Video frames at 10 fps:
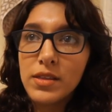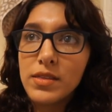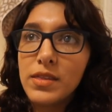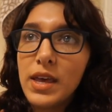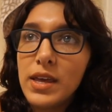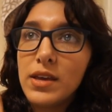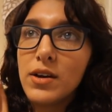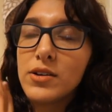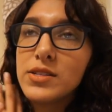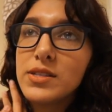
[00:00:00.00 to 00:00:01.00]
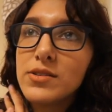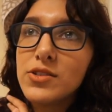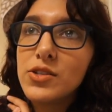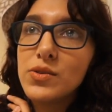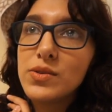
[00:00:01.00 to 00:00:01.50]
they are still
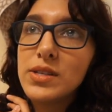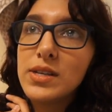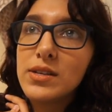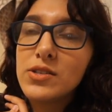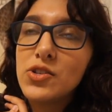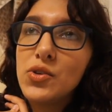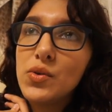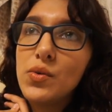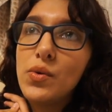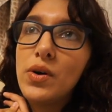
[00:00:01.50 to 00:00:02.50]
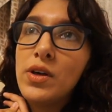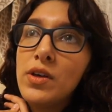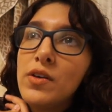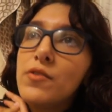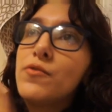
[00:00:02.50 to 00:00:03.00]
choosing to
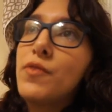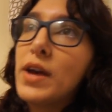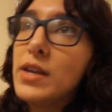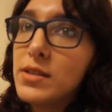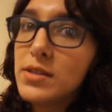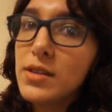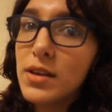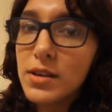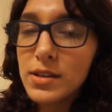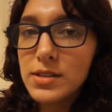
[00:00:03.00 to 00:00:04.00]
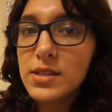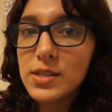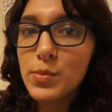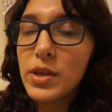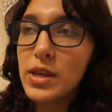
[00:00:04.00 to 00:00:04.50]
fight against
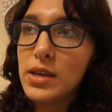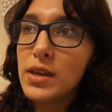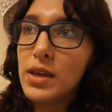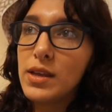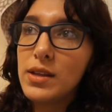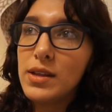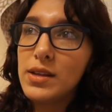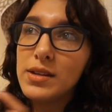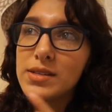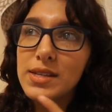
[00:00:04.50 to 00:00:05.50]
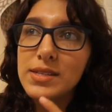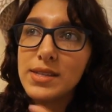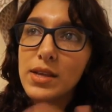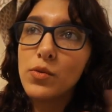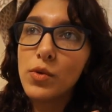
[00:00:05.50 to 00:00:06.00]
this plague and, in a sense,
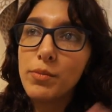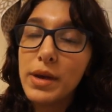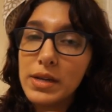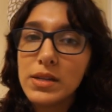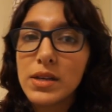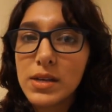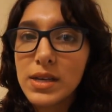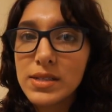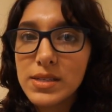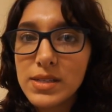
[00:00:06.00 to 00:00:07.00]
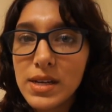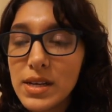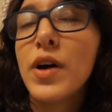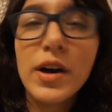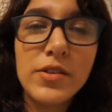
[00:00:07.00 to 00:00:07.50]
like rebel against
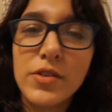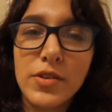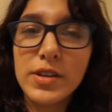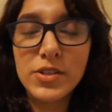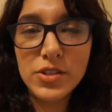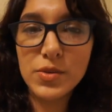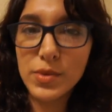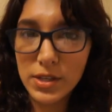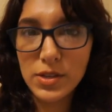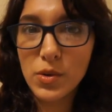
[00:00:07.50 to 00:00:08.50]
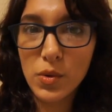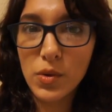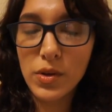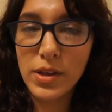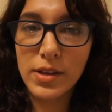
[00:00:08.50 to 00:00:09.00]
it. I don't know, it's just really
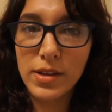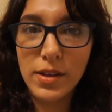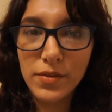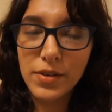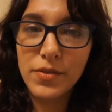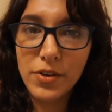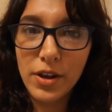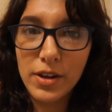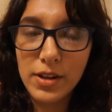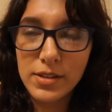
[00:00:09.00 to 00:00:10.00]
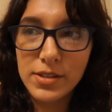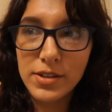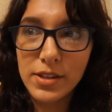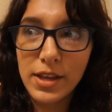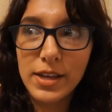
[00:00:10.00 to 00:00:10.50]
cool. And even if you're not
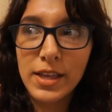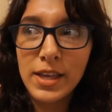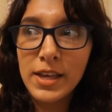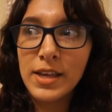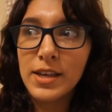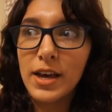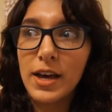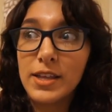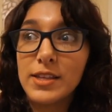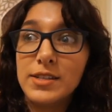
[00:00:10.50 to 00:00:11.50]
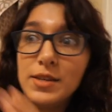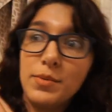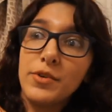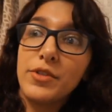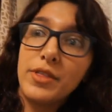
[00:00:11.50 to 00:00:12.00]
into like the
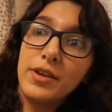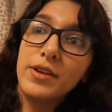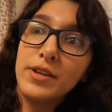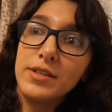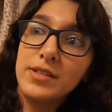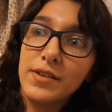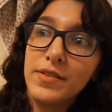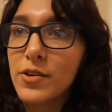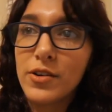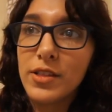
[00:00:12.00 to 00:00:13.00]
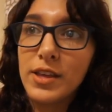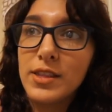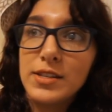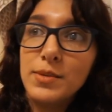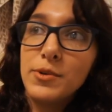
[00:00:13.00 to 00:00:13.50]
deeper theories of it or like
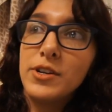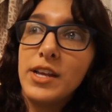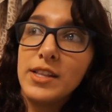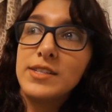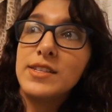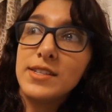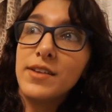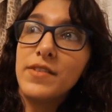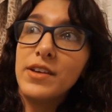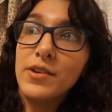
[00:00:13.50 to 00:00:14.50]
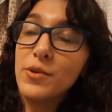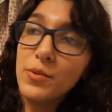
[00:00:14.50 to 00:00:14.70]
the deeper analysis of it or